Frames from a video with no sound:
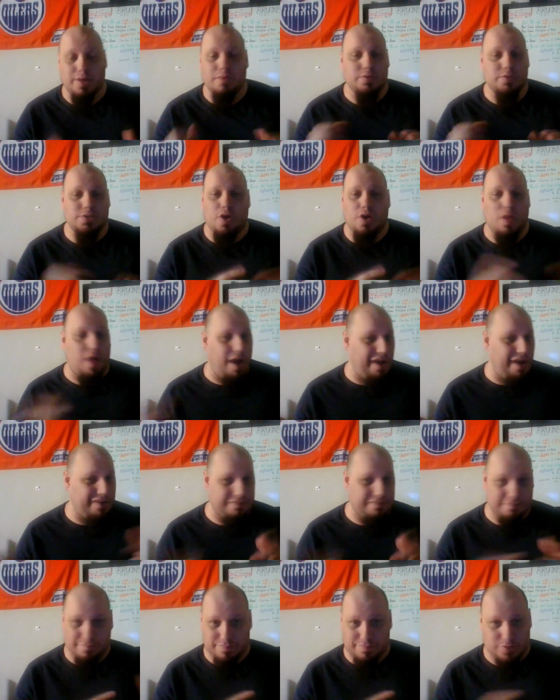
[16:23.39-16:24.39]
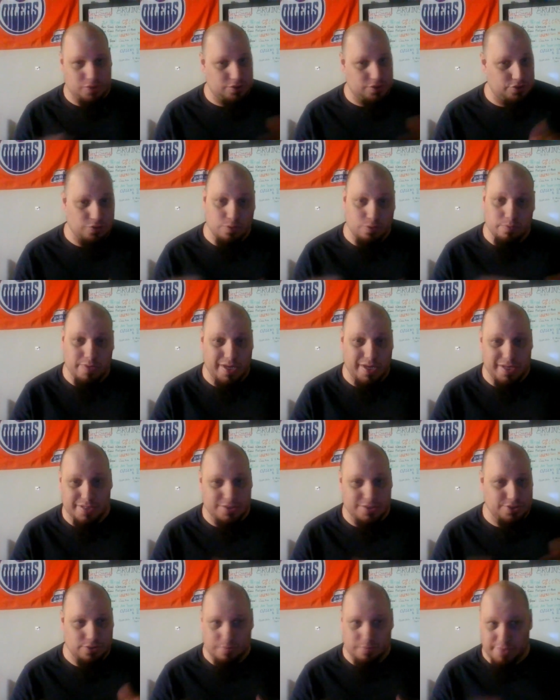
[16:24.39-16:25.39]
It was a lot of 2
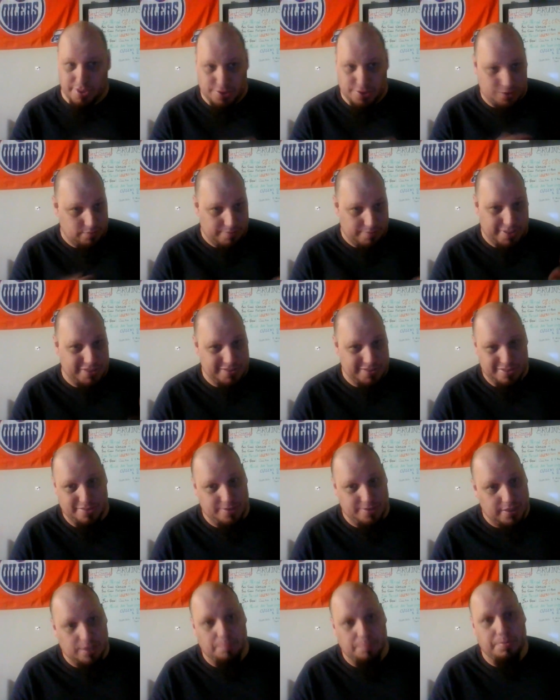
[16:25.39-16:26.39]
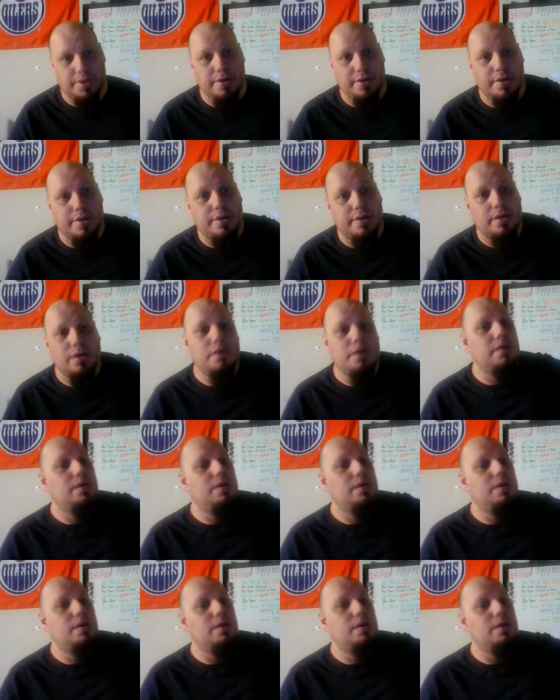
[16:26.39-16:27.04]
minutes, 2 minutes, 2 minutes in the second period.